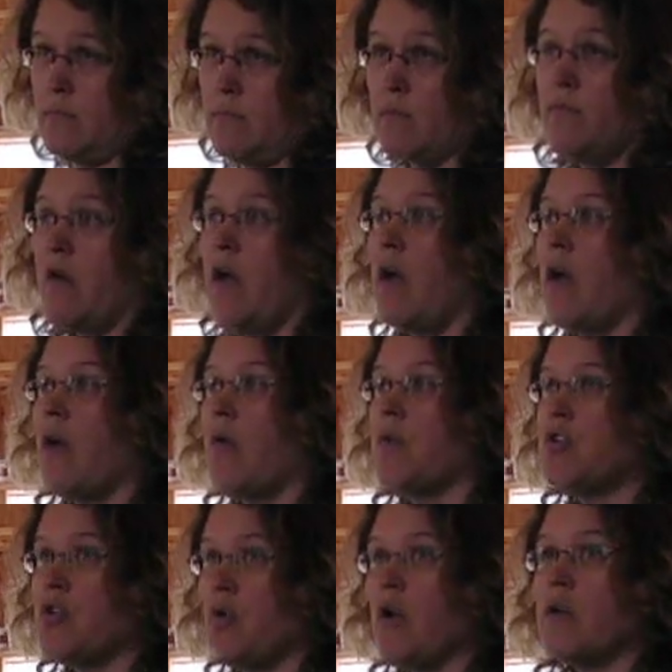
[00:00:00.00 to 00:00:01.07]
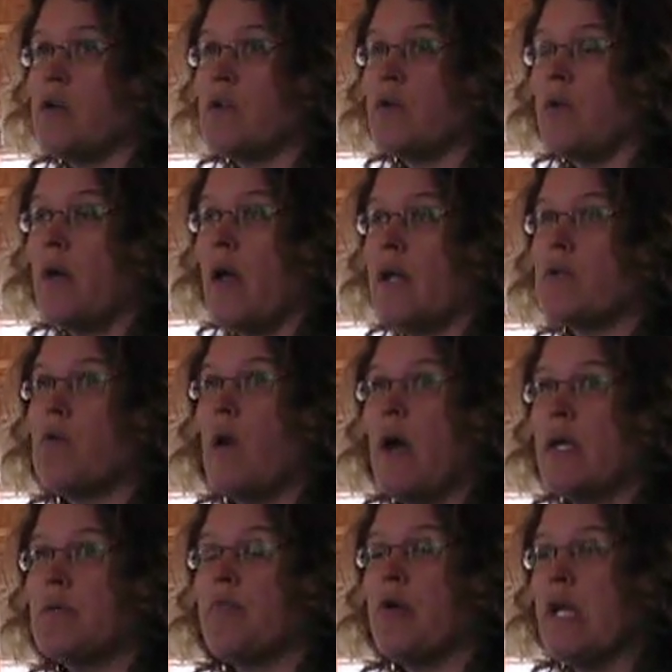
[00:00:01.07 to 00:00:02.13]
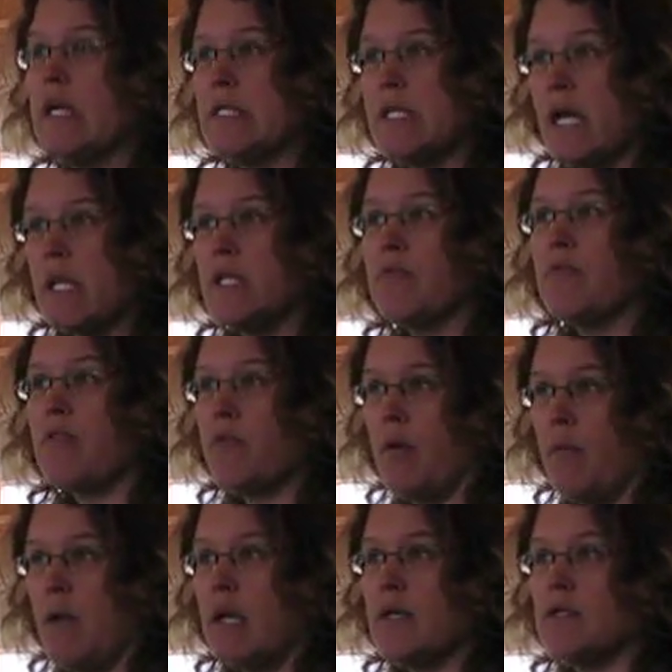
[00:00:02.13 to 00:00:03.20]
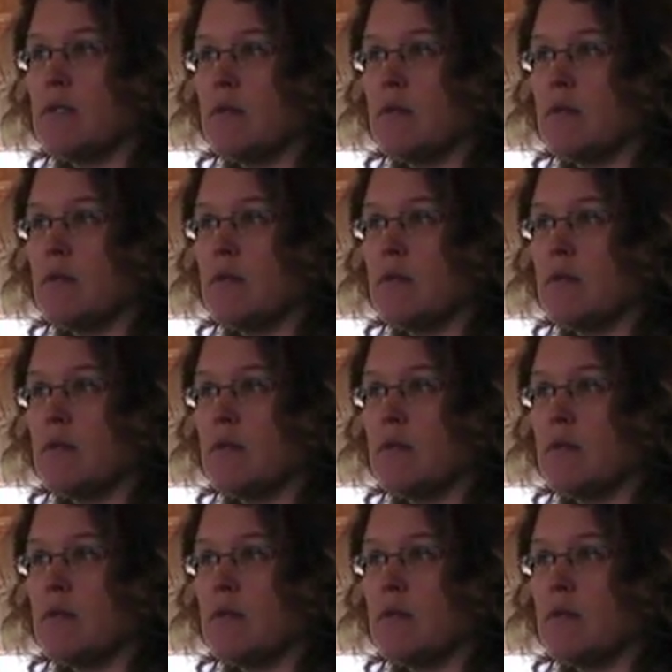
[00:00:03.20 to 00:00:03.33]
It's very short, so that's why it's pretty intense for 3 weeks.